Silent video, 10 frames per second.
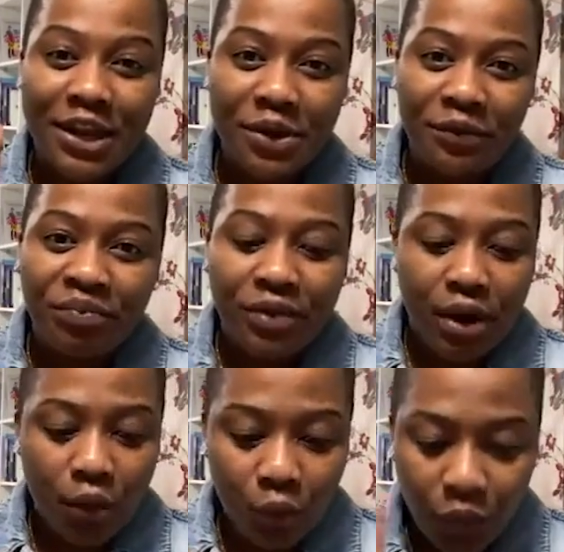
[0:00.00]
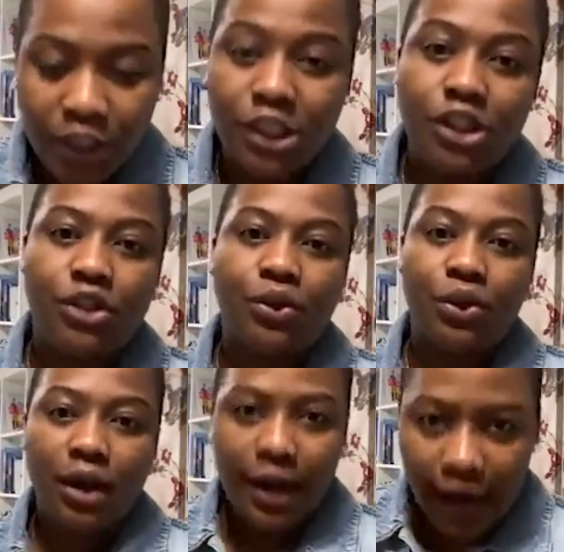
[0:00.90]
tell you what to
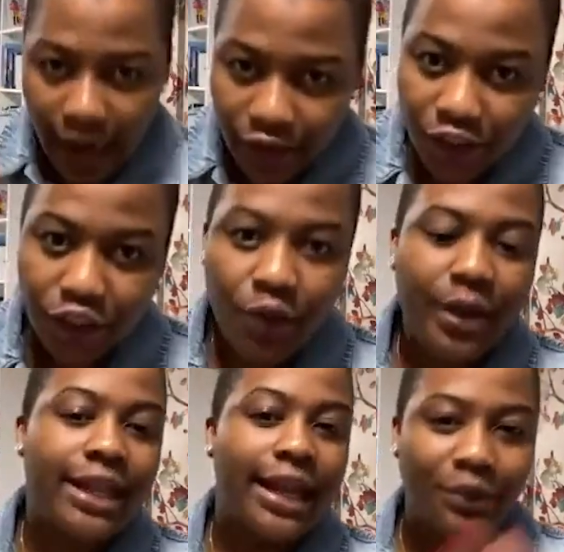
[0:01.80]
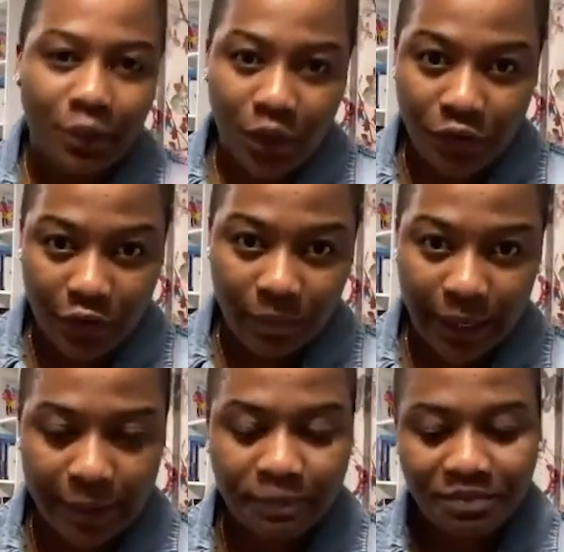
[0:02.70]
do, how to do it, and we'll go
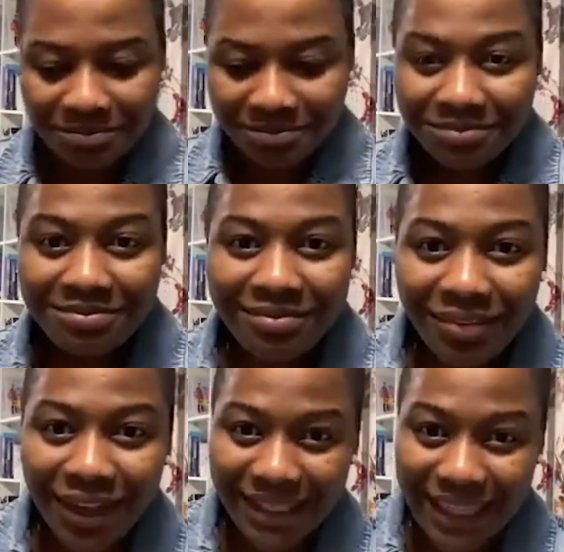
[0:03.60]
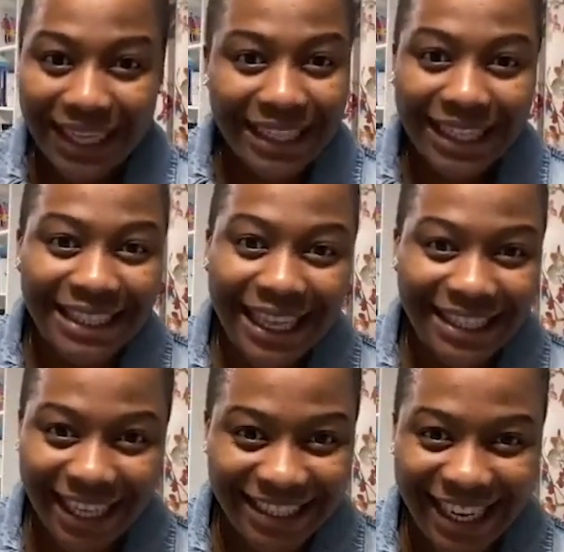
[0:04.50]
from there. Ding, ding,
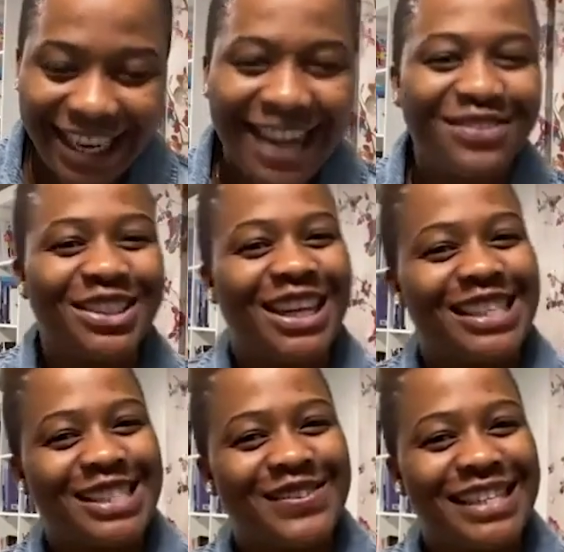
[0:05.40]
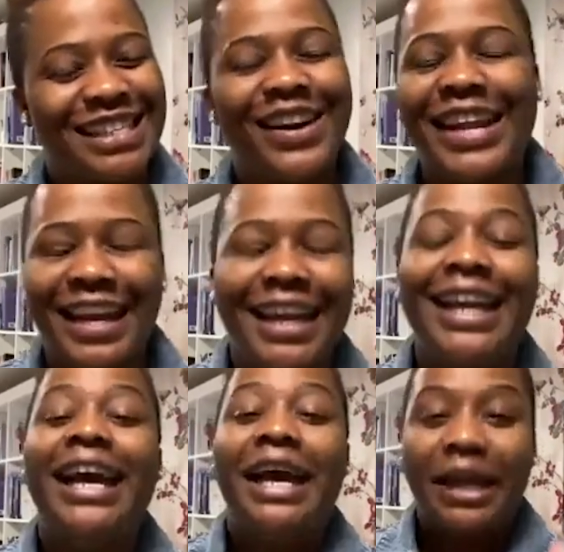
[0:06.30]
ding, ding, ding. I'm sure you're still waiting.
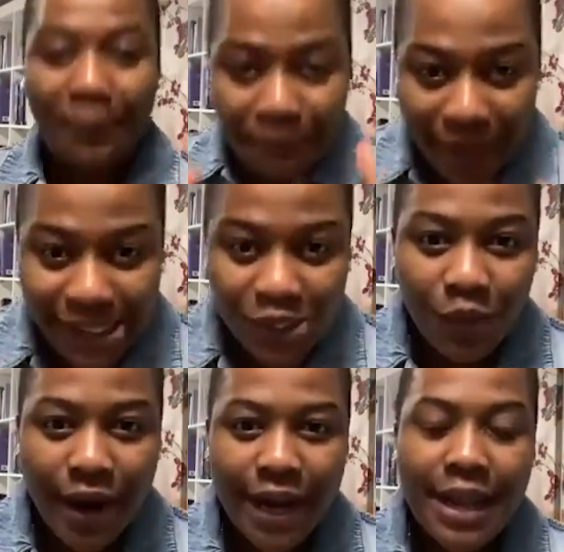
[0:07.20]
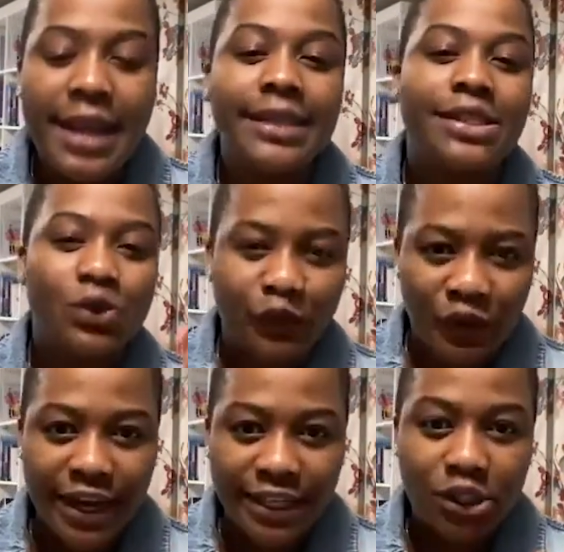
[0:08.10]
Okay, the best way is to
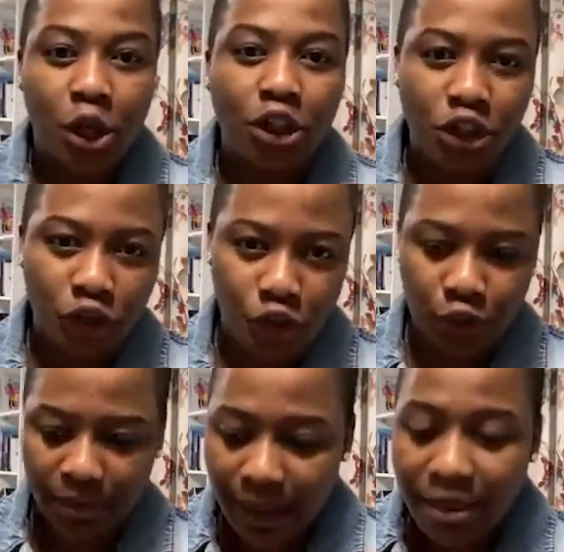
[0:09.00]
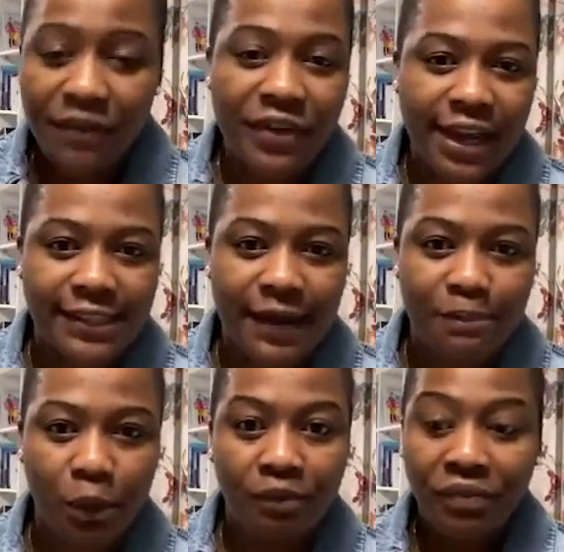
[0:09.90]
find it on YouTube. Let me give you an
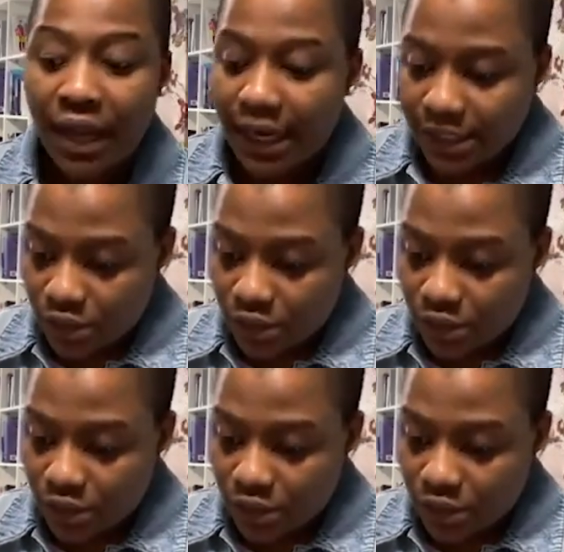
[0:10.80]
example.